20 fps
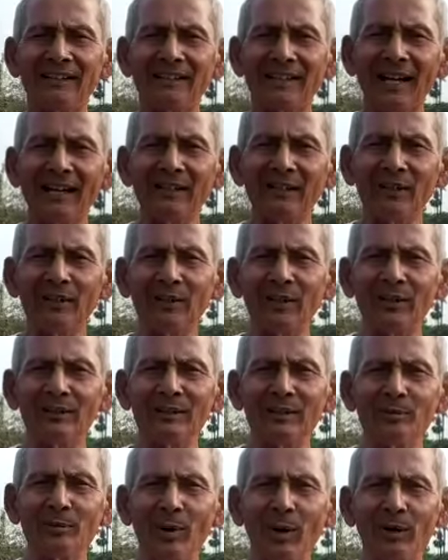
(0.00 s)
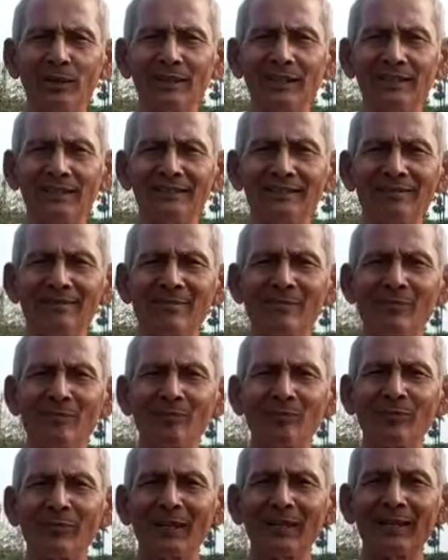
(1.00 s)
At 9 o'clock in the morning,
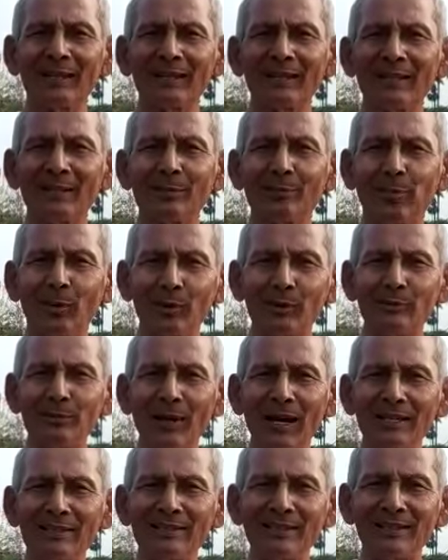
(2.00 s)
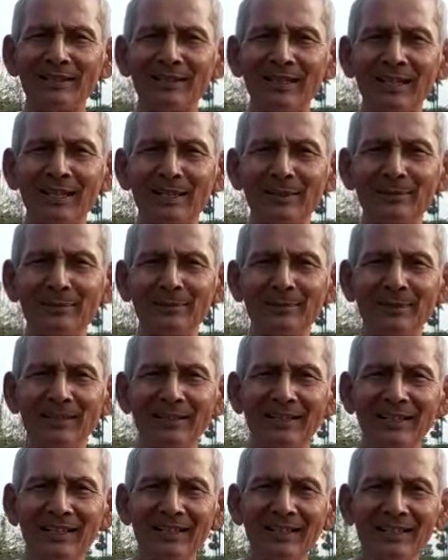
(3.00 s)
the postmaster came
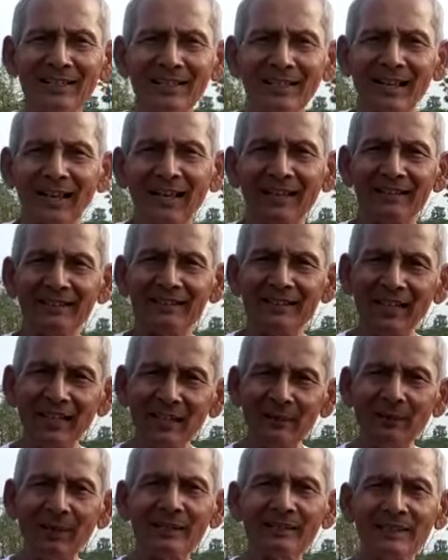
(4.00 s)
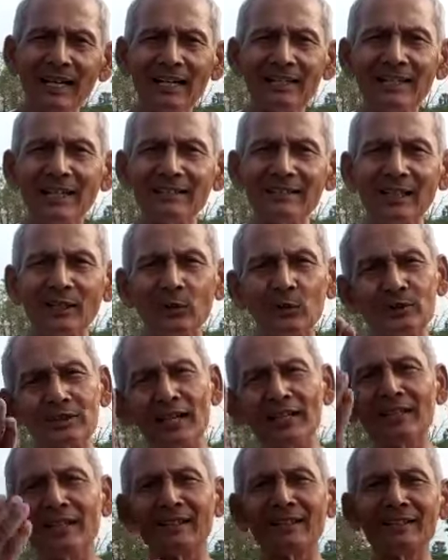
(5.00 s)
and delivered that letter
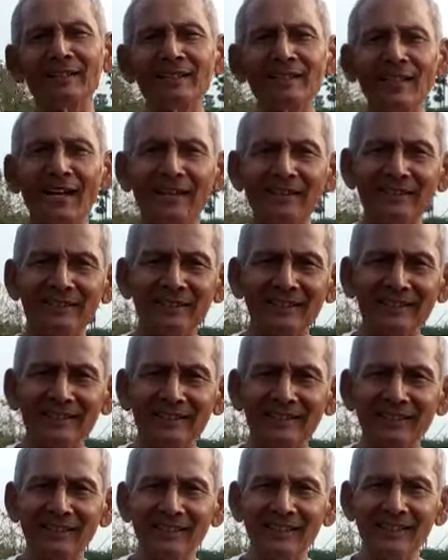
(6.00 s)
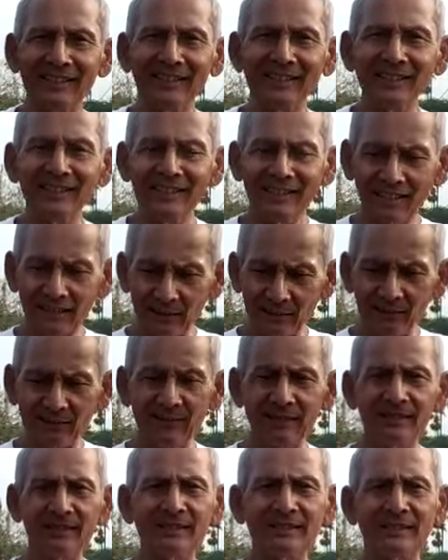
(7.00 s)
which I read in the night. And it
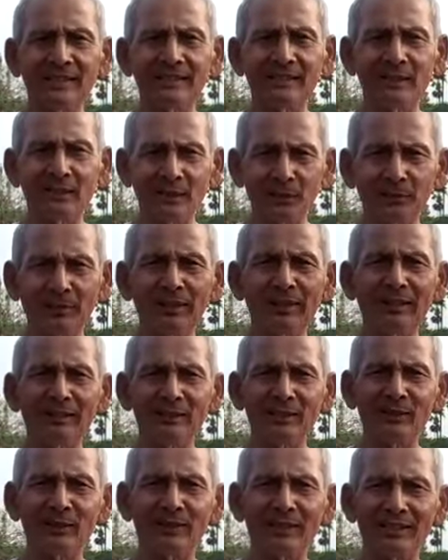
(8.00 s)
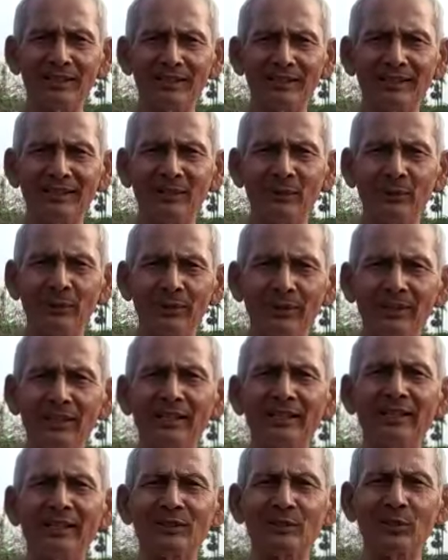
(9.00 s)
was written there, Dr. B.K. Chaudhary, we
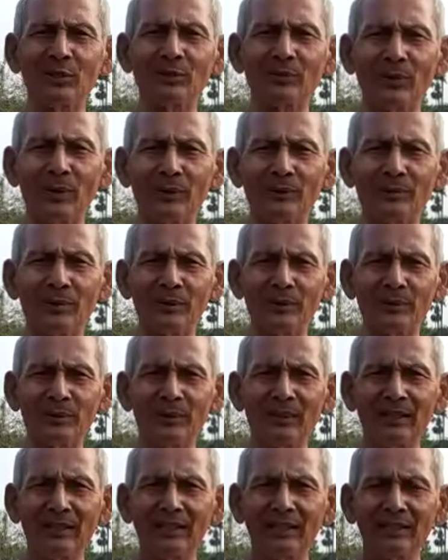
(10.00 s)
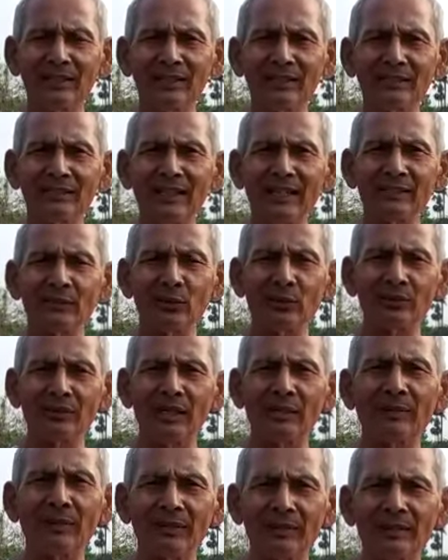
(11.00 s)
regret to inform you that your
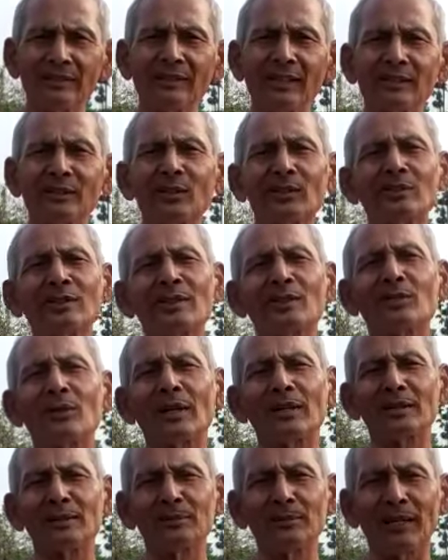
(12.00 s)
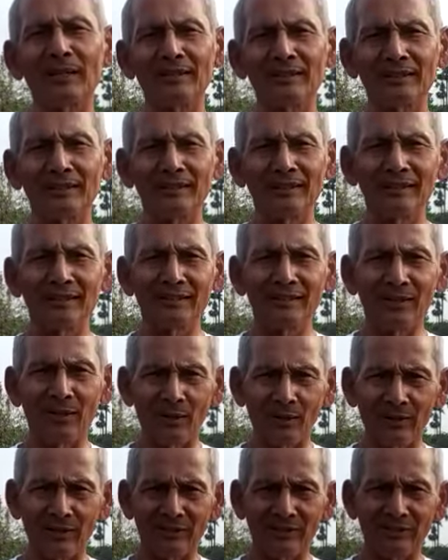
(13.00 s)
services are not required in my
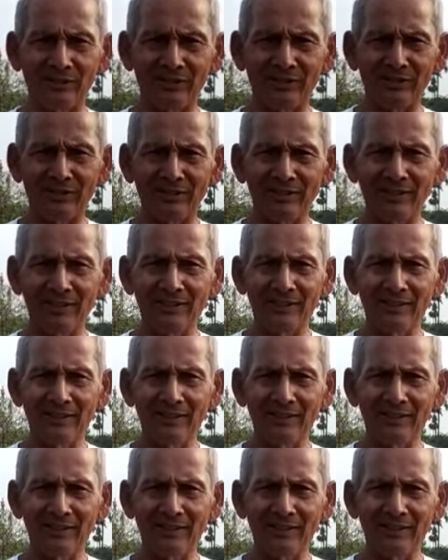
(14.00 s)
college.